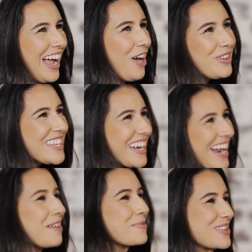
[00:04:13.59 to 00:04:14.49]
how is that
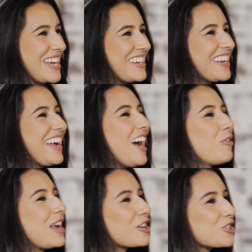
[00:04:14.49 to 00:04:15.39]
an upgrade?
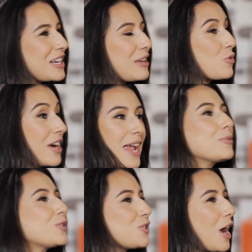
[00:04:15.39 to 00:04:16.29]
And we actually were
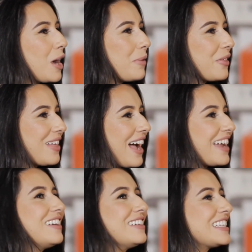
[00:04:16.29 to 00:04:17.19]
able to talk about
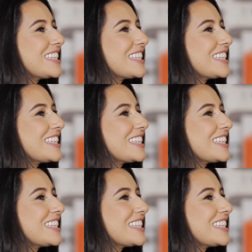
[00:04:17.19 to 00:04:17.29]
that.